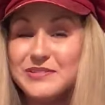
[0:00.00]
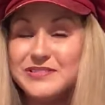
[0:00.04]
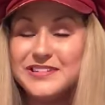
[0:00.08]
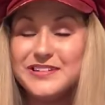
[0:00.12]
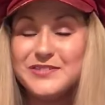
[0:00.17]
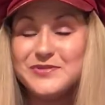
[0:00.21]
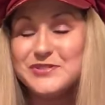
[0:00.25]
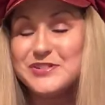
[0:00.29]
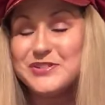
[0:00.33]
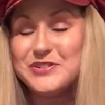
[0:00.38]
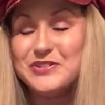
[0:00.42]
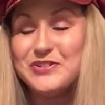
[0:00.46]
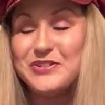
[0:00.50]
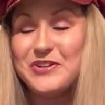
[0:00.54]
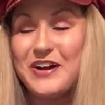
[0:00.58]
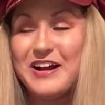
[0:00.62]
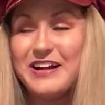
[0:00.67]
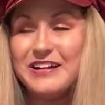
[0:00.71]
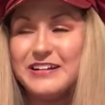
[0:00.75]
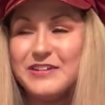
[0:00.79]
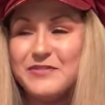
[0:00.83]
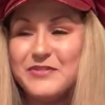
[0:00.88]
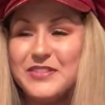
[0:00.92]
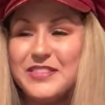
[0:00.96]
And he was doing
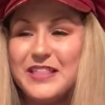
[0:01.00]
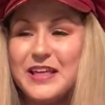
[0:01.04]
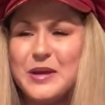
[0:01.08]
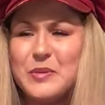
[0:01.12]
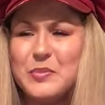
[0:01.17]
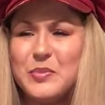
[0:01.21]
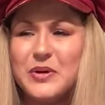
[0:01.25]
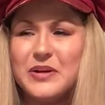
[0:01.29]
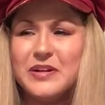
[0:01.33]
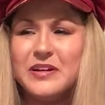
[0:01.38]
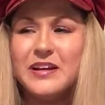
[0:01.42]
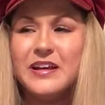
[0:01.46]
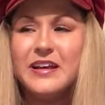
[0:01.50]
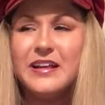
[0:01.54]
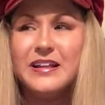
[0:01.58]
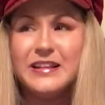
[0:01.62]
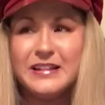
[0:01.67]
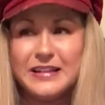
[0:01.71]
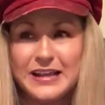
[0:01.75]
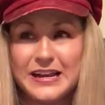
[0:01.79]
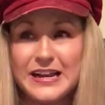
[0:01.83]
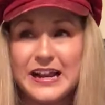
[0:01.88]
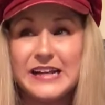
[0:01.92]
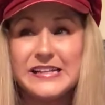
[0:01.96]
great and everything. But
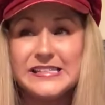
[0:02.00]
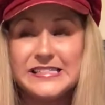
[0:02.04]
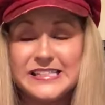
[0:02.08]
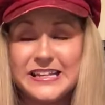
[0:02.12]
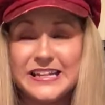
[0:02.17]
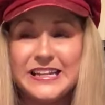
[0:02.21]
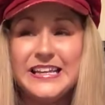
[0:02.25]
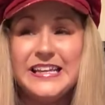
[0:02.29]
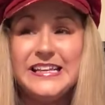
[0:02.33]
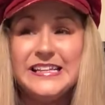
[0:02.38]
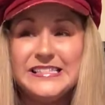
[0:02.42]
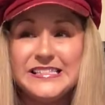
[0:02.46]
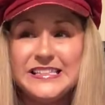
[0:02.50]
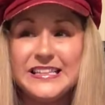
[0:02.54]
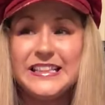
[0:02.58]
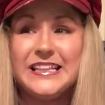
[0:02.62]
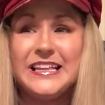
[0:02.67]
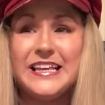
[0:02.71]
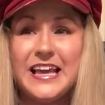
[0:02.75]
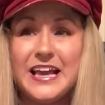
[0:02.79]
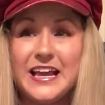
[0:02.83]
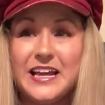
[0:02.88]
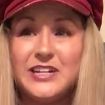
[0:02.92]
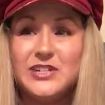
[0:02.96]
like I said, he's at
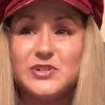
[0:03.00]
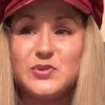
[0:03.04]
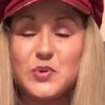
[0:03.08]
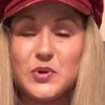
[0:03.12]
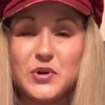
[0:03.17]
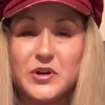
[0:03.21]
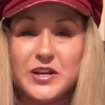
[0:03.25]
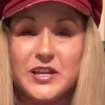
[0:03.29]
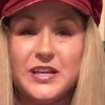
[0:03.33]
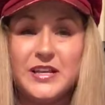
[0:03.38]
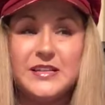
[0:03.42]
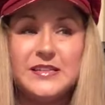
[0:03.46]
the age where